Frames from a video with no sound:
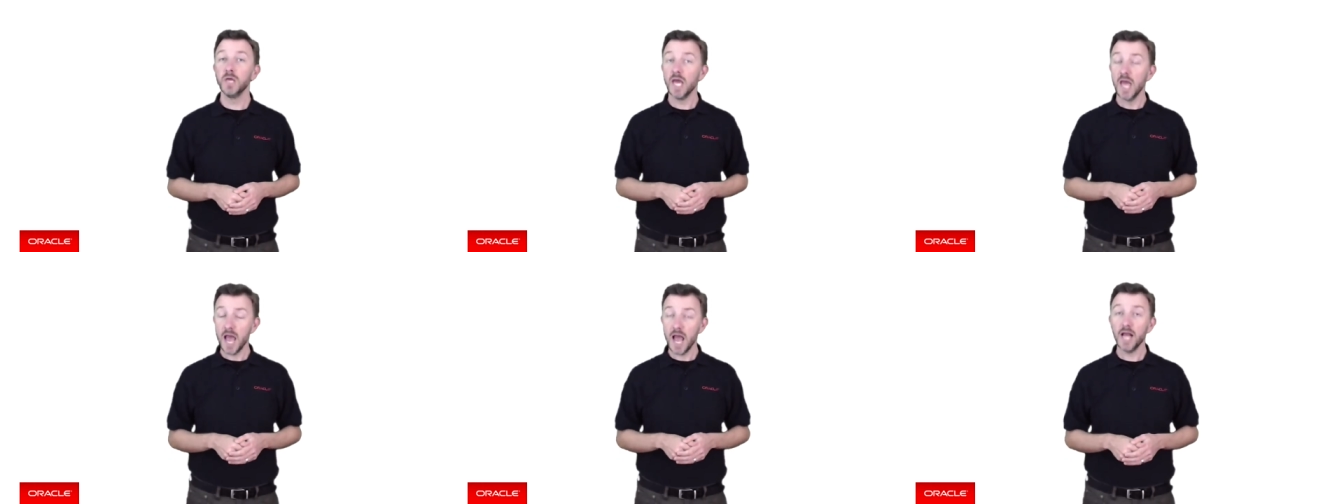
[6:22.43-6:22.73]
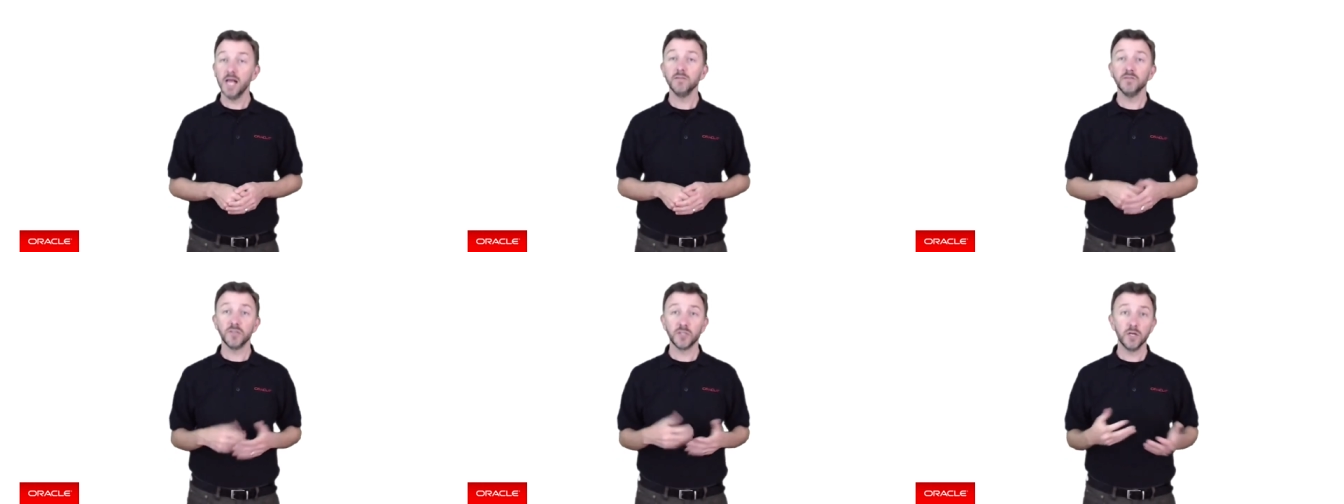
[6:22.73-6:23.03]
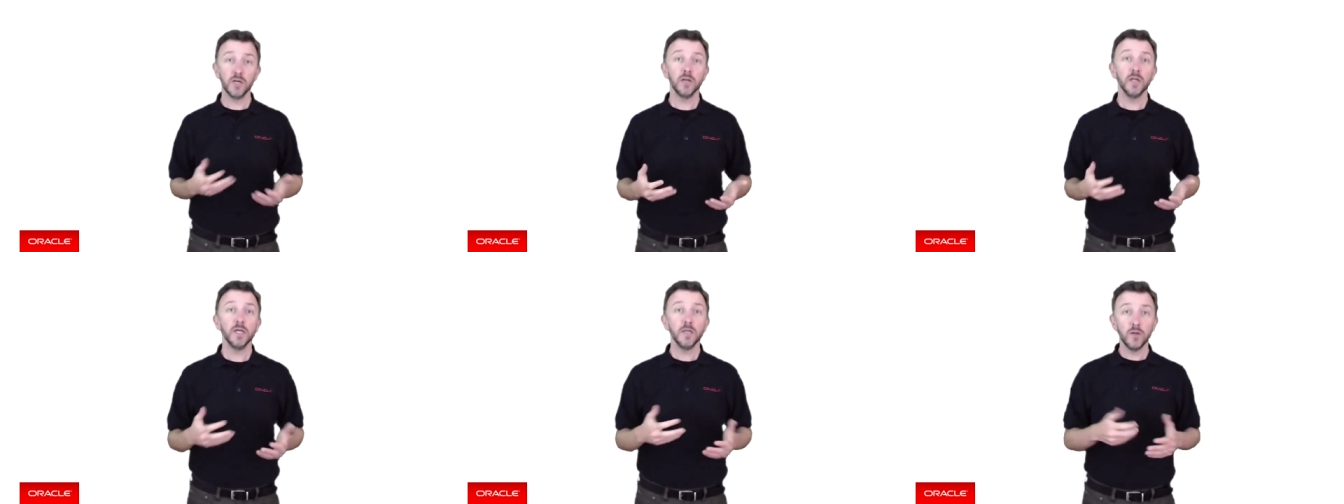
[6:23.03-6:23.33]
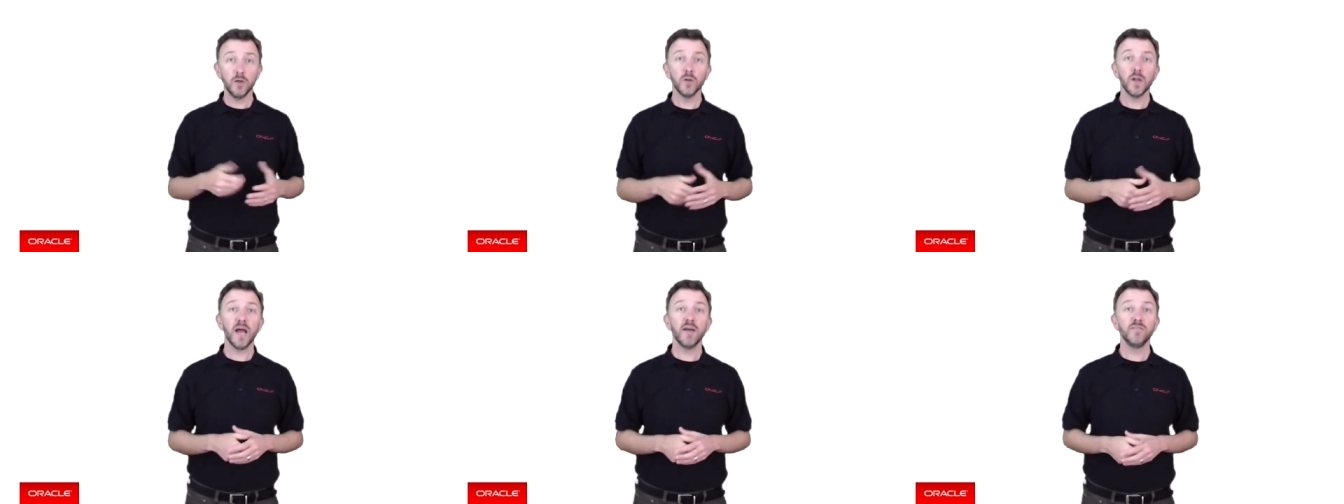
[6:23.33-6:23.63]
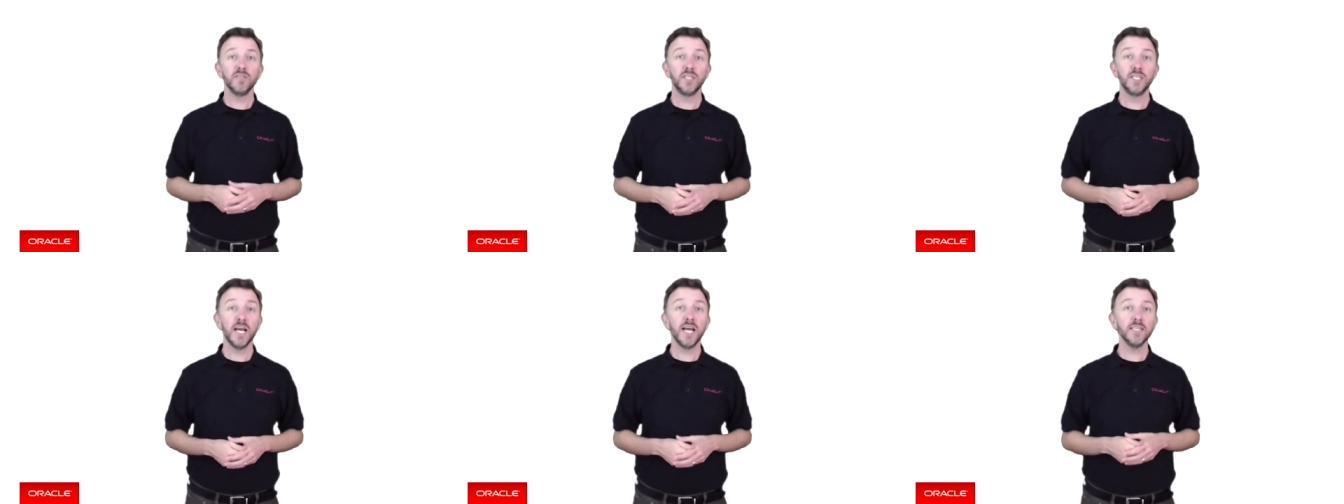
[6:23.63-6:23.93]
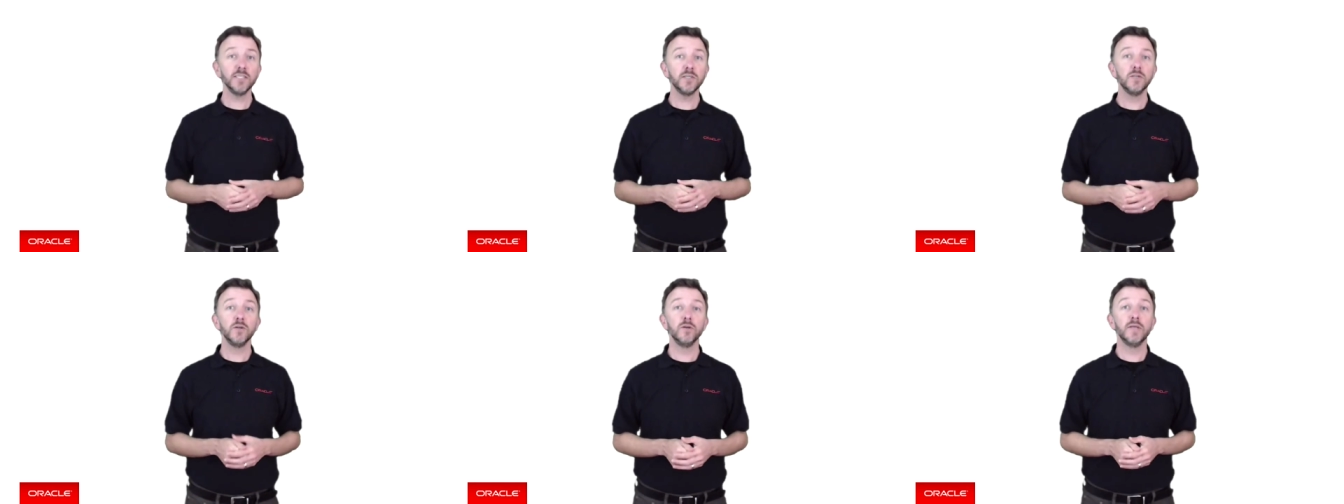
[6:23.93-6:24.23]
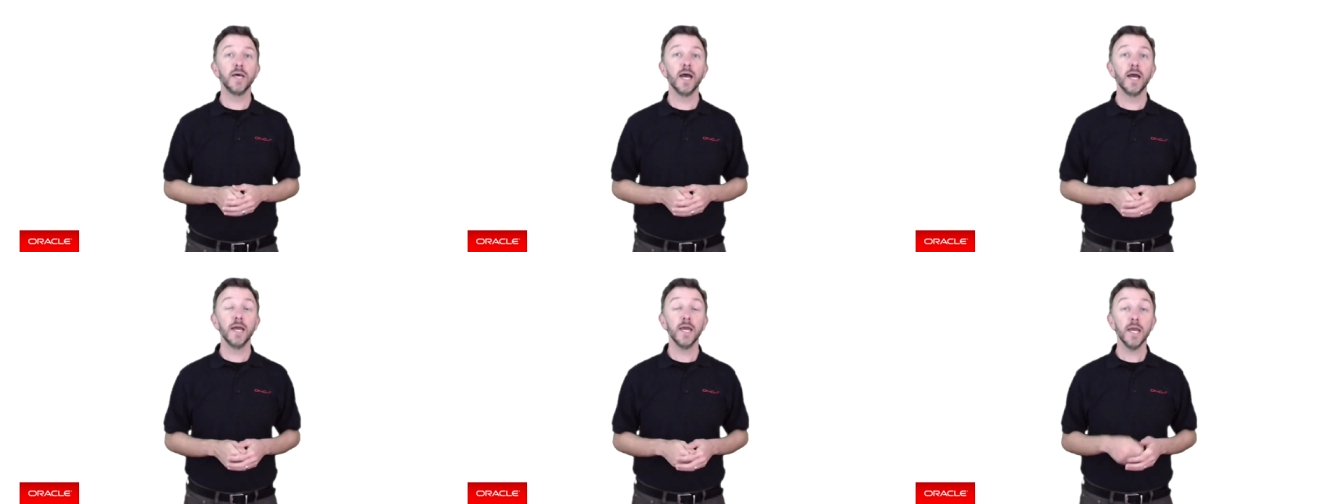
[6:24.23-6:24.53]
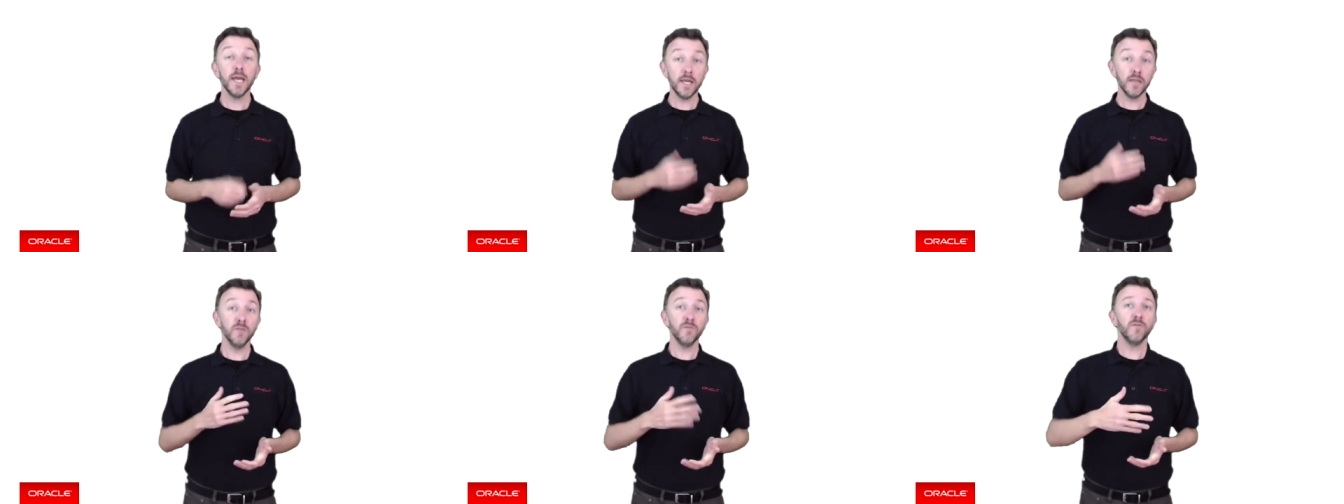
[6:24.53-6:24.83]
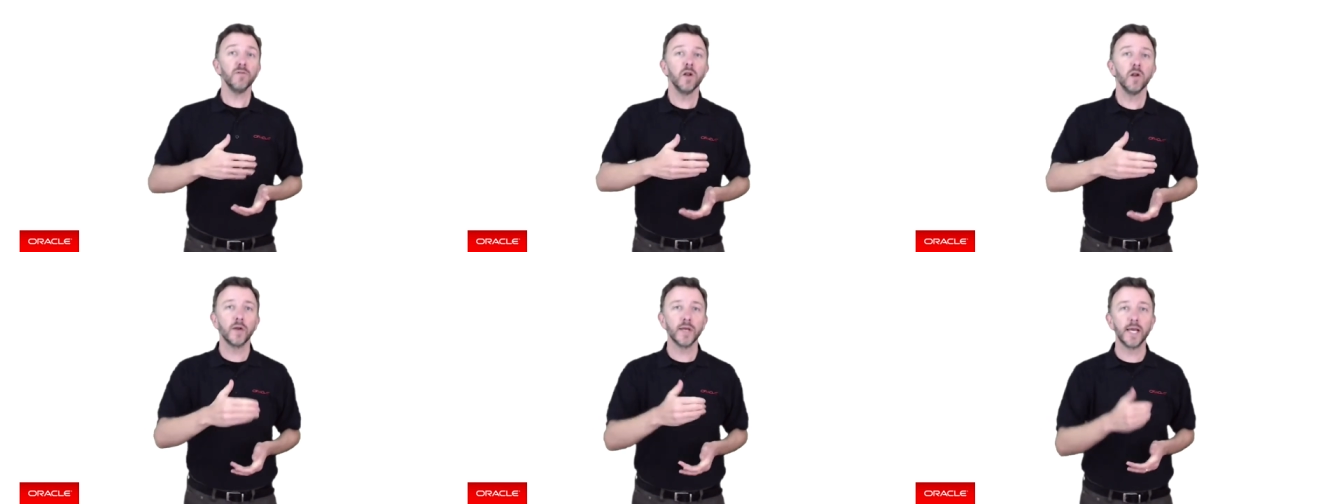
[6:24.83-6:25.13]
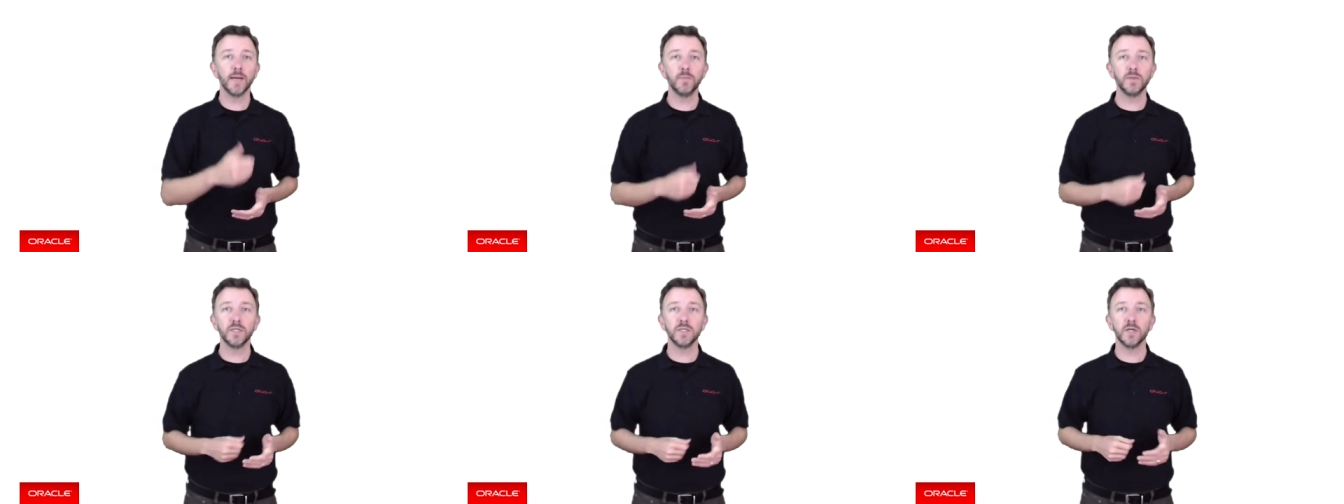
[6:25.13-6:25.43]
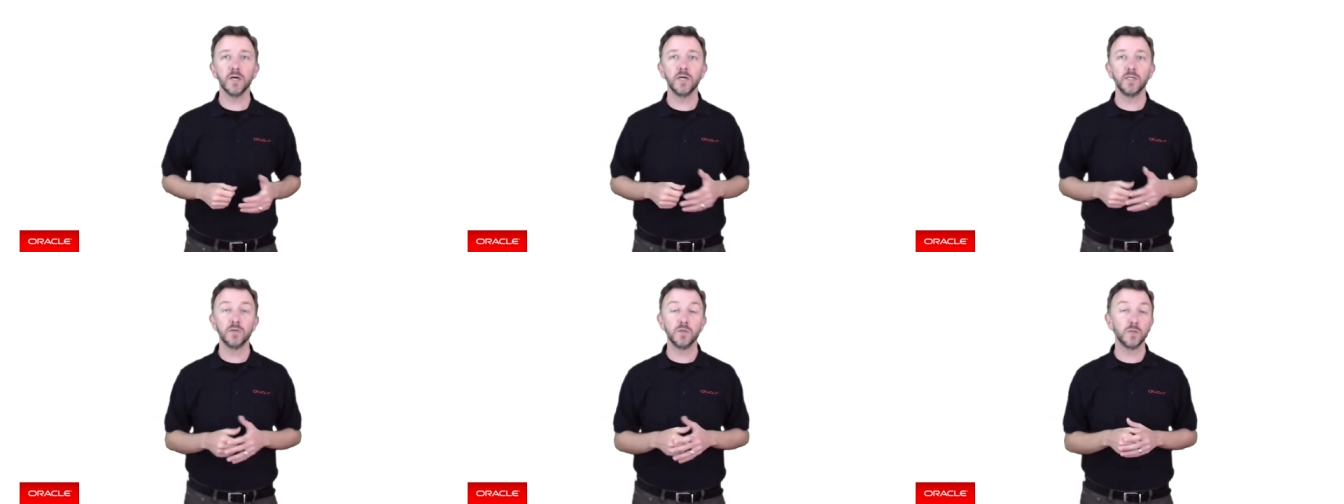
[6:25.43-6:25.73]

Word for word: And certainly you'll have a chance to do that in the following episodes,